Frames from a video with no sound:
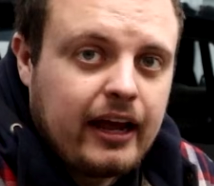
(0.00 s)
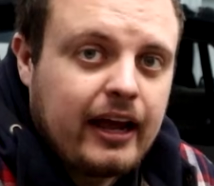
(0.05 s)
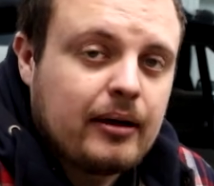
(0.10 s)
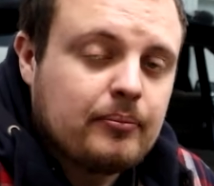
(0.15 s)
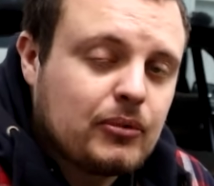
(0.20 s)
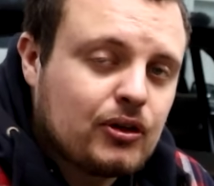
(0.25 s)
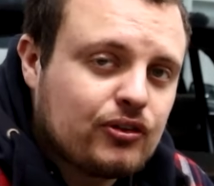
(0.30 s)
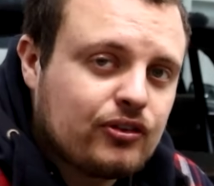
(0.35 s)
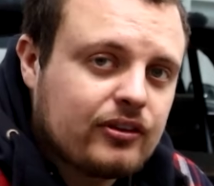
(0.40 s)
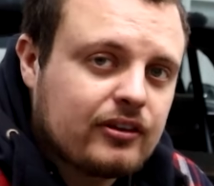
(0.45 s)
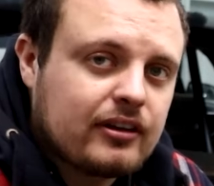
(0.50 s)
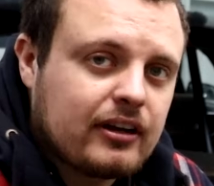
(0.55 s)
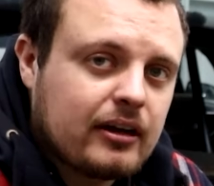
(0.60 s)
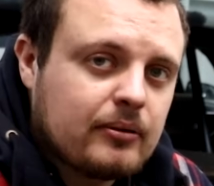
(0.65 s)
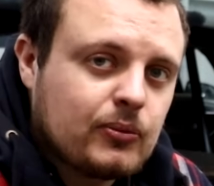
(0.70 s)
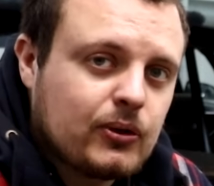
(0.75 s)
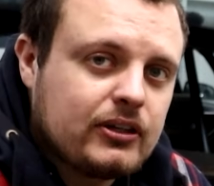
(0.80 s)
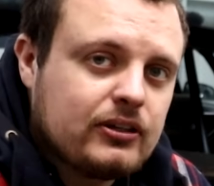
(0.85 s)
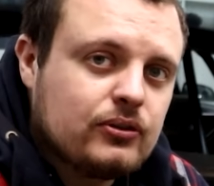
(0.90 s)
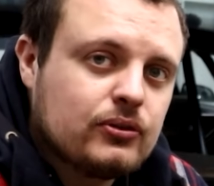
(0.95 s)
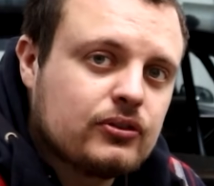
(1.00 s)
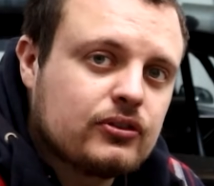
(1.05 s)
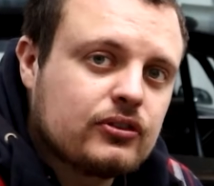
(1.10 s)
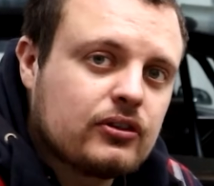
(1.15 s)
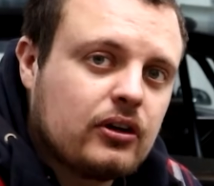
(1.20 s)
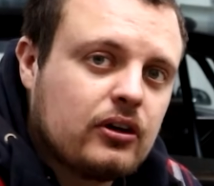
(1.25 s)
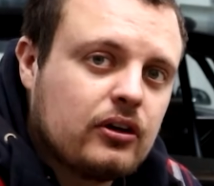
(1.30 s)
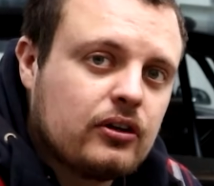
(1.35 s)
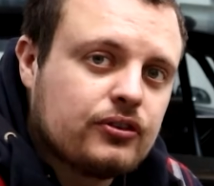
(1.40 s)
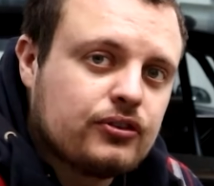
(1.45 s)
And most of the time when you
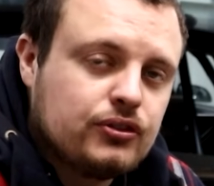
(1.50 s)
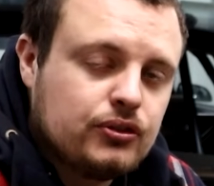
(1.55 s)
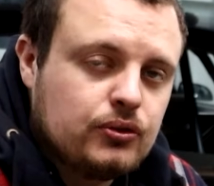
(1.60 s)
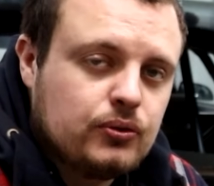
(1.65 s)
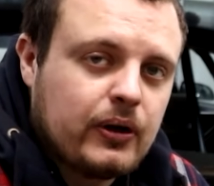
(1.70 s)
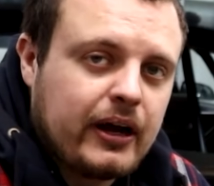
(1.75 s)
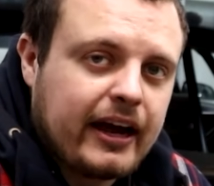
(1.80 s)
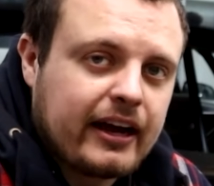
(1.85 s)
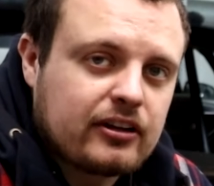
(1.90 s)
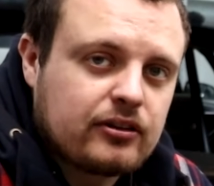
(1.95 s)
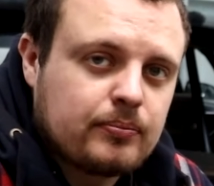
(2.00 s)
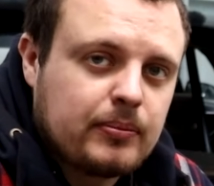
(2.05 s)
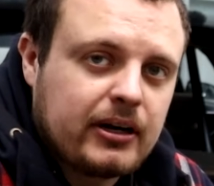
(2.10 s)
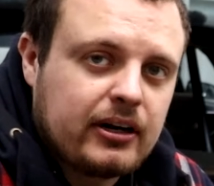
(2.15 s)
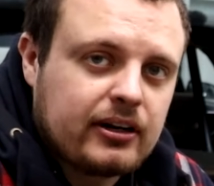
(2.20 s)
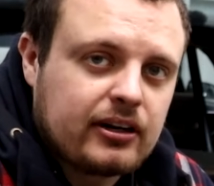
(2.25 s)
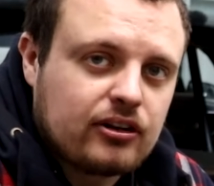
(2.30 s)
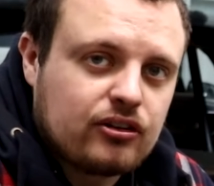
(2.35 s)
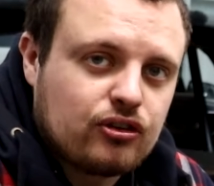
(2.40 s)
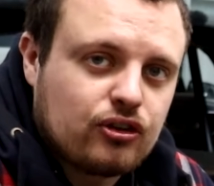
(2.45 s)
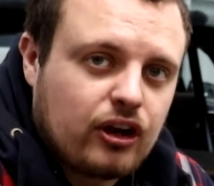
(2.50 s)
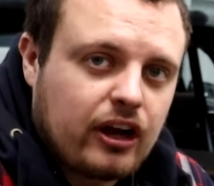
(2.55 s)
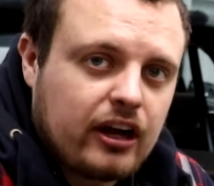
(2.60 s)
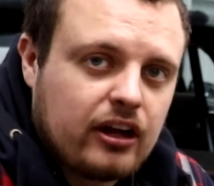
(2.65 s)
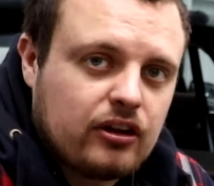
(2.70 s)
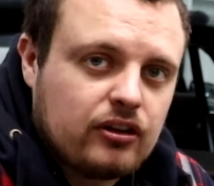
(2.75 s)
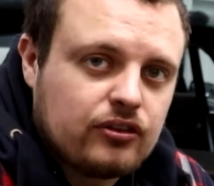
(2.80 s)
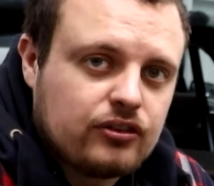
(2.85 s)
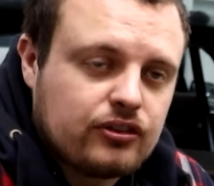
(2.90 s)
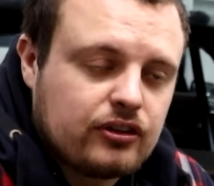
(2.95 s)
install 2 X bearing
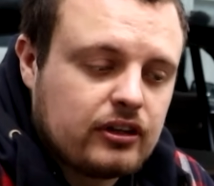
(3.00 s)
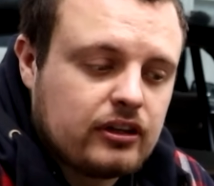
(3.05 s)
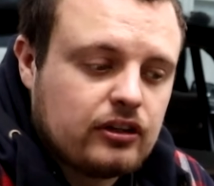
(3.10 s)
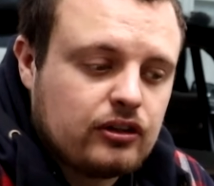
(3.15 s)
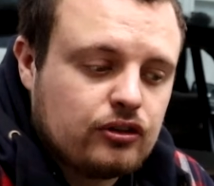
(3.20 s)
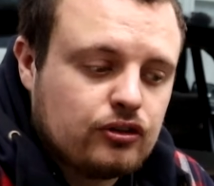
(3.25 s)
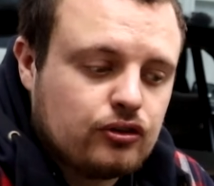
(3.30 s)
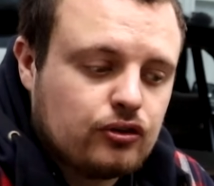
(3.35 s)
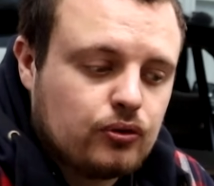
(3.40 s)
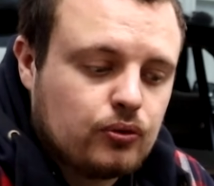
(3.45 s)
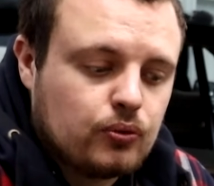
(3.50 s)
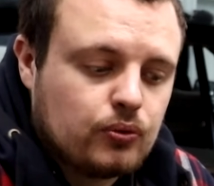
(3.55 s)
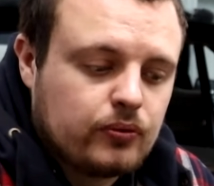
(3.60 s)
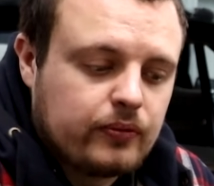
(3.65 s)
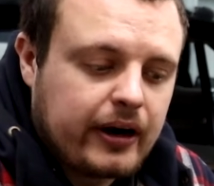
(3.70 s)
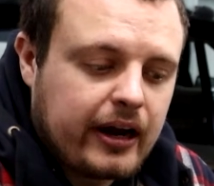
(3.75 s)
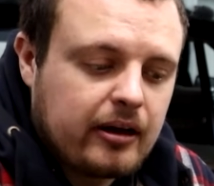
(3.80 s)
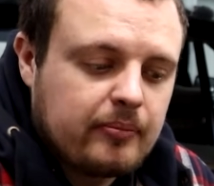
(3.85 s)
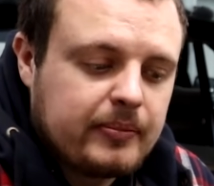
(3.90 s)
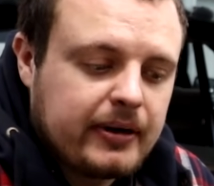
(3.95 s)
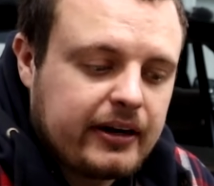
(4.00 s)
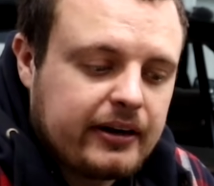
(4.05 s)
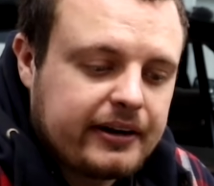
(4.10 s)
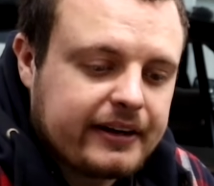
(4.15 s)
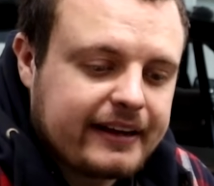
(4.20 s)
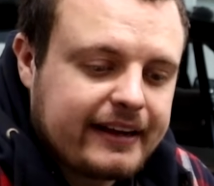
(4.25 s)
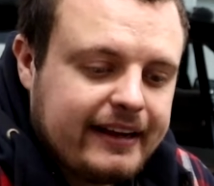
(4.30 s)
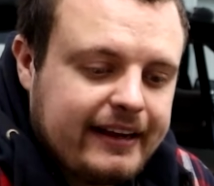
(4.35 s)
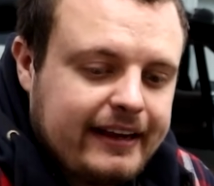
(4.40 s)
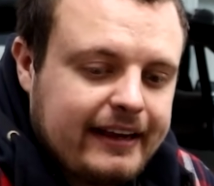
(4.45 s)
shells into the rod
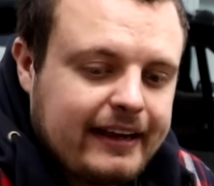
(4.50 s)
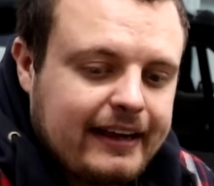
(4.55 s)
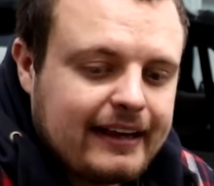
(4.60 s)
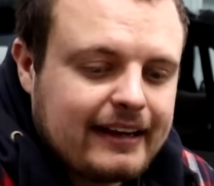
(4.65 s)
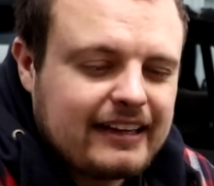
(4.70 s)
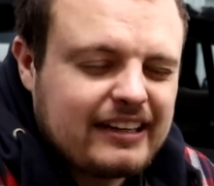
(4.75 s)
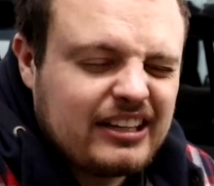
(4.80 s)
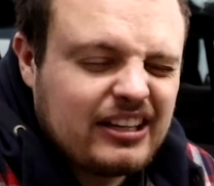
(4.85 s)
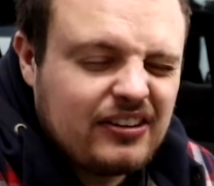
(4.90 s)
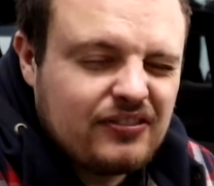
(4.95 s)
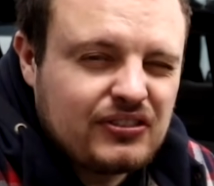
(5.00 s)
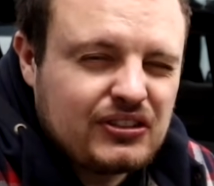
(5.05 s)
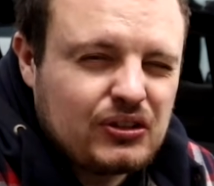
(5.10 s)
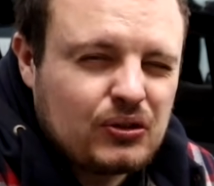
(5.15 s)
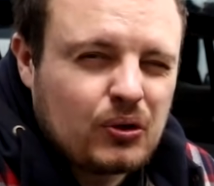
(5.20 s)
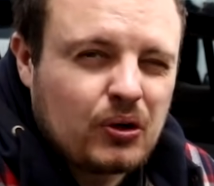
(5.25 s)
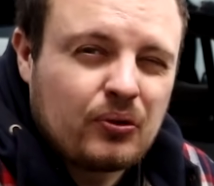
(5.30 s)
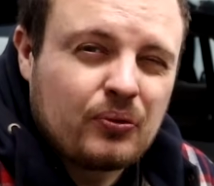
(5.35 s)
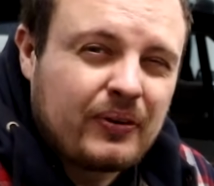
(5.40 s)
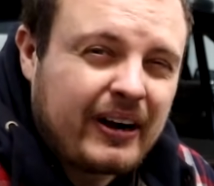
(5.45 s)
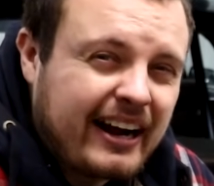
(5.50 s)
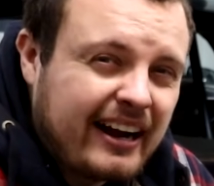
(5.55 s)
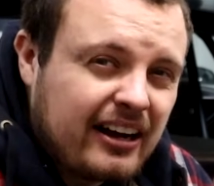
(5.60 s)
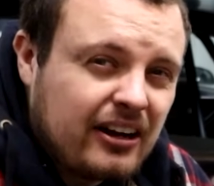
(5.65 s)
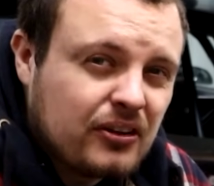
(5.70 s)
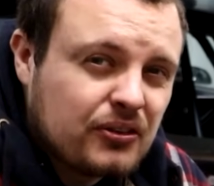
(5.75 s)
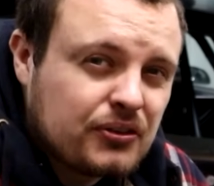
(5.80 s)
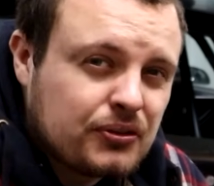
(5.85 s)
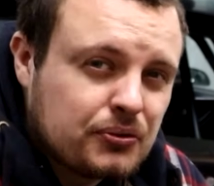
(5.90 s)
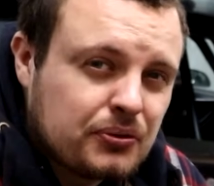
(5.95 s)
bearing, it gives you
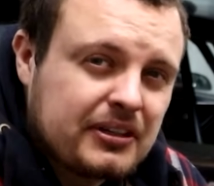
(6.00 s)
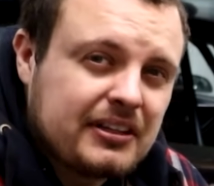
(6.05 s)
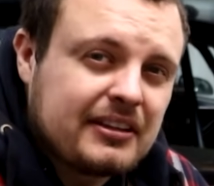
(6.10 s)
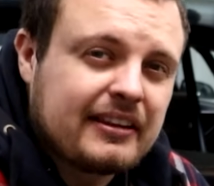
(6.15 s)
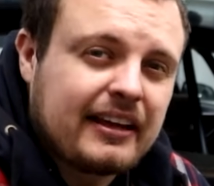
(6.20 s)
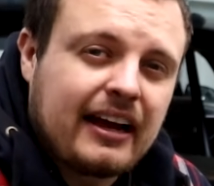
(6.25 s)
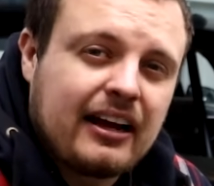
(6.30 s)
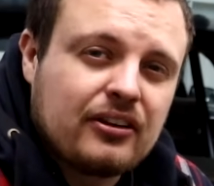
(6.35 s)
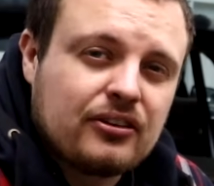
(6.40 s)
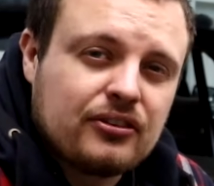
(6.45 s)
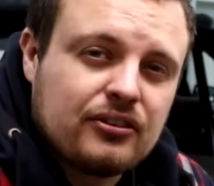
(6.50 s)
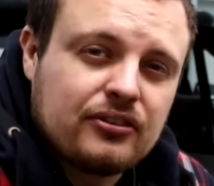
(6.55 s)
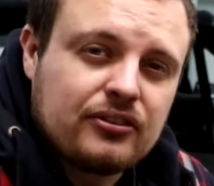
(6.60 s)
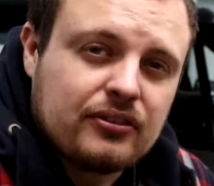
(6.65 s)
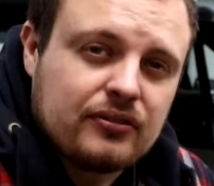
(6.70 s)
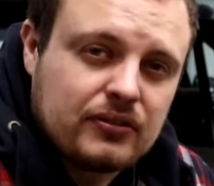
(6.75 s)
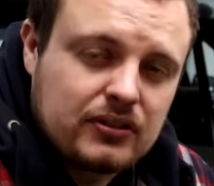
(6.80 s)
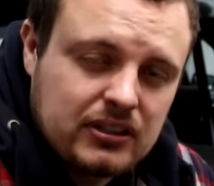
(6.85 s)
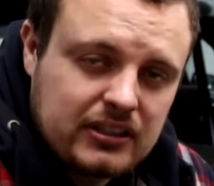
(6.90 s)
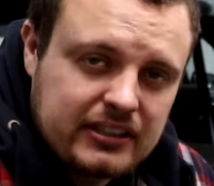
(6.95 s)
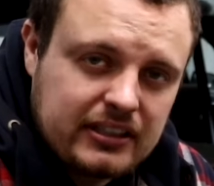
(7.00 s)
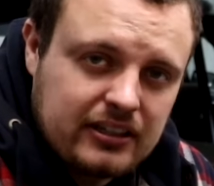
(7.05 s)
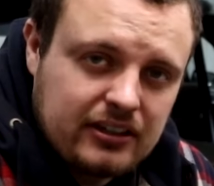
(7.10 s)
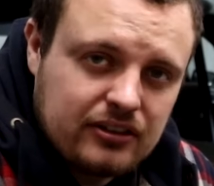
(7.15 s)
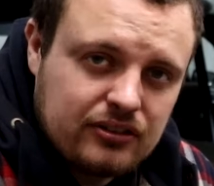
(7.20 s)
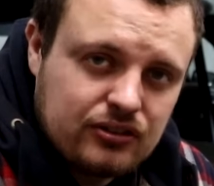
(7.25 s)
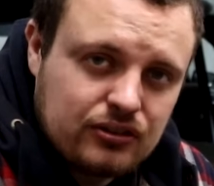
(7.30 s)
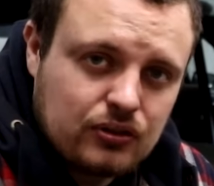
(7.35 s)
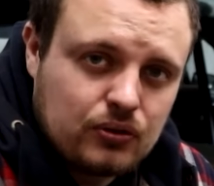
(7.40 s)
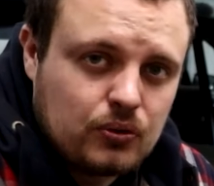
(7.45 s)
around 3 thousandths of
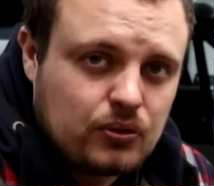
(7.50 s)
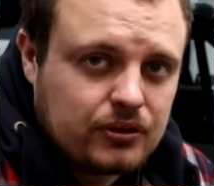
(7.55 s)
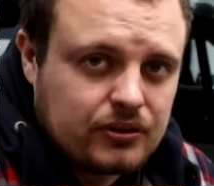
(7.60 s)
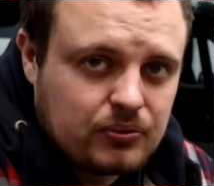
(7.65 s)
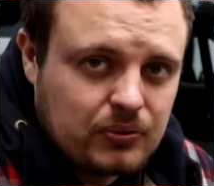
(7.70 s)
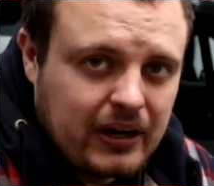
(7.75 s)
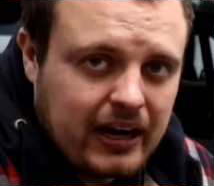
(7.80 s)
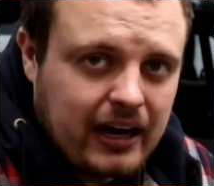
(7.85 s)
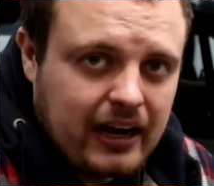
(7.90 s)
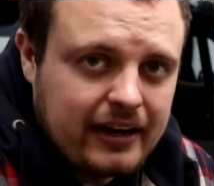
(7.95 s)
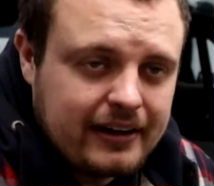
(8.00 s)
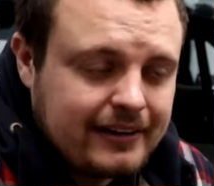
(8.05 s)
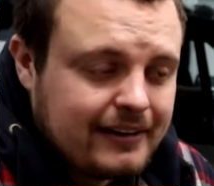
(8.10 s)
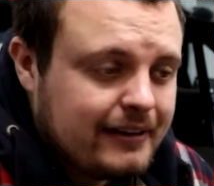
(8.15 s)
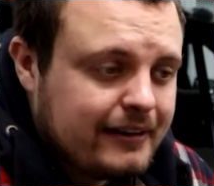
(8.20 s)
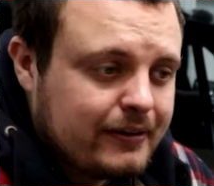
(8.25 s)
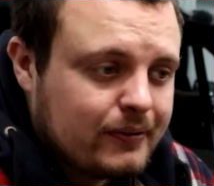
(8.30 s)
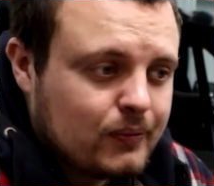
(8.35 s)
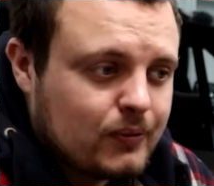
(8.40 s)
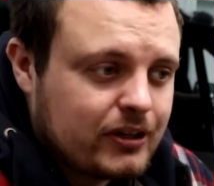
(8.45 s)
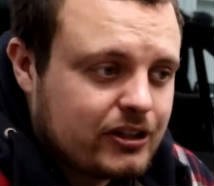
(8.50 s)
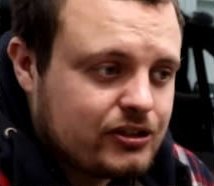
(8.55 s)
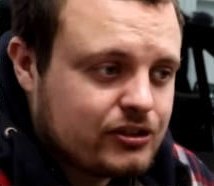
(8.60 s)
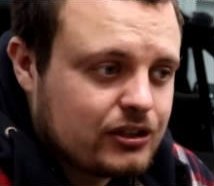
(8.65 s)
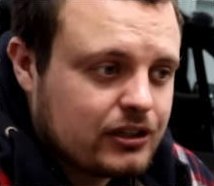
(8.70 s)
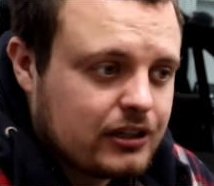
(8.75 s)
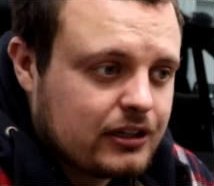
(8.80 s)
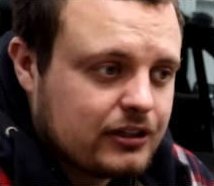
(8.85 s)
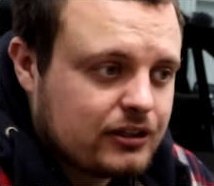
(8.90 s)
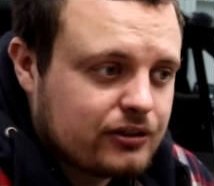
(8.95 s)
clearance on the rod, which
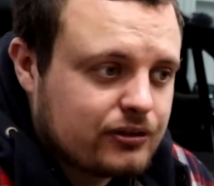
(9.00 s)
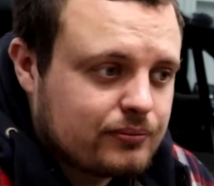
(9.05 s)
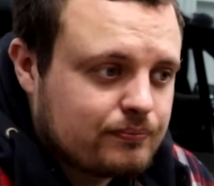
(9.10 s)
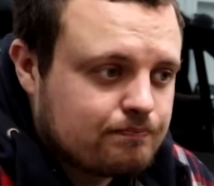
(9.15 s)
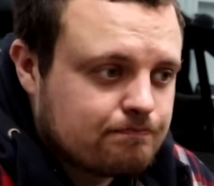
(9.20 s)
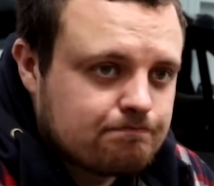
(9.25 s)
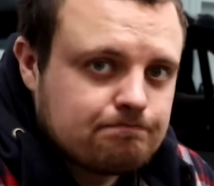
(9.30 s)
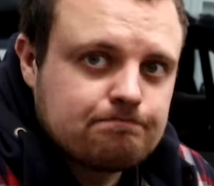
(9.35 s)
is